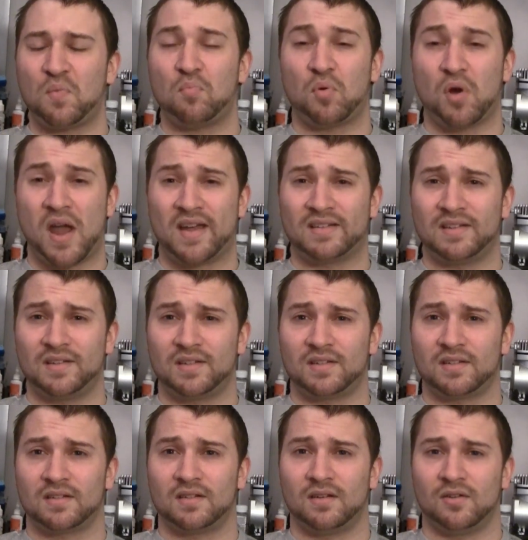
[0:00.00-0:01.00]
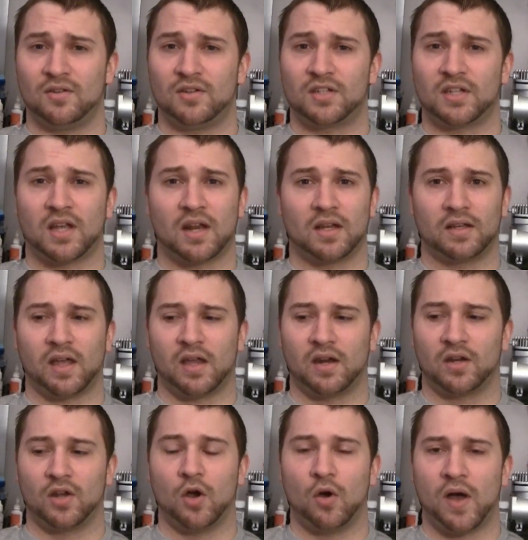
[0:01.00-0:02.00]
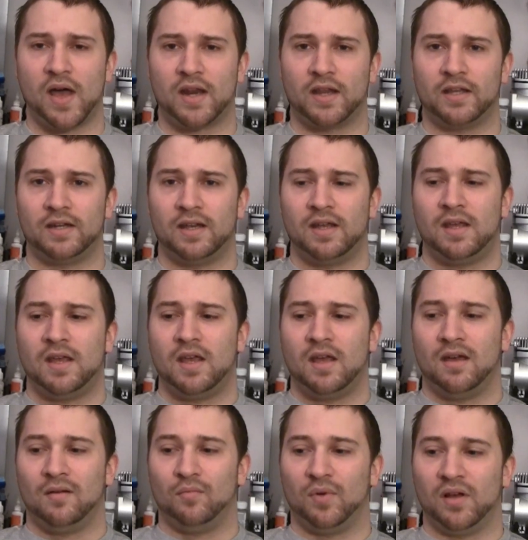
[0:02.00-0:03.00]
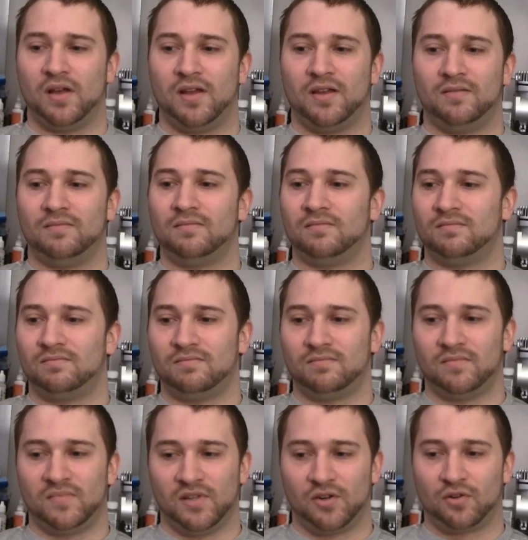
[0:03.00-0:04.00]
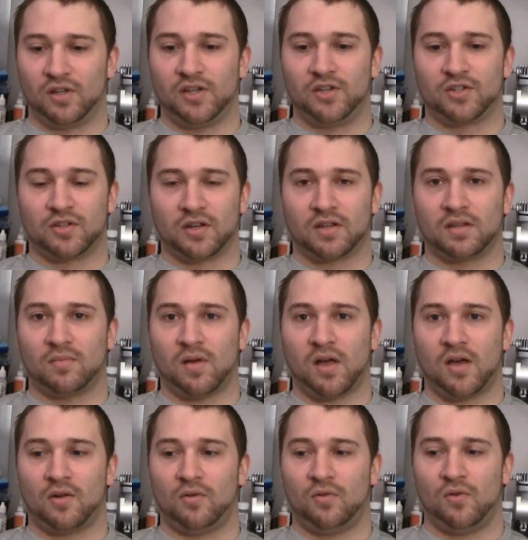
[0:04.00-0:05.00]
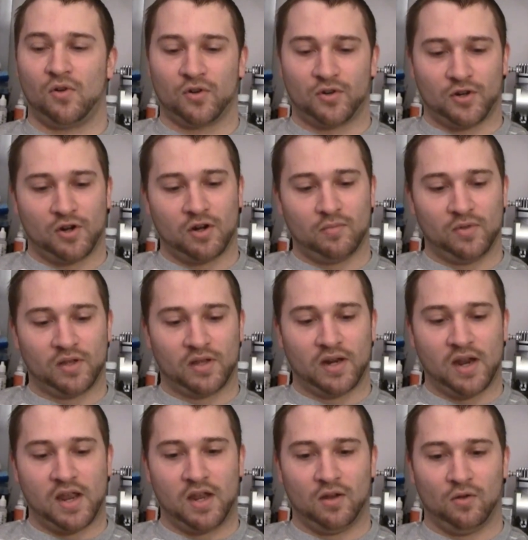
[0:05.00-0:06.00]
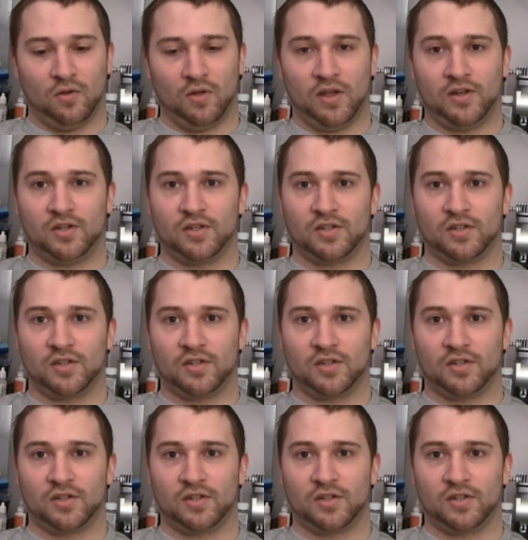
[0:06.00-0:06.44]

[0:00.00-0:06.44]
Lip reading: practice, you just got to kind of go at it, but literally just look at the model or turn them, look at an angle, and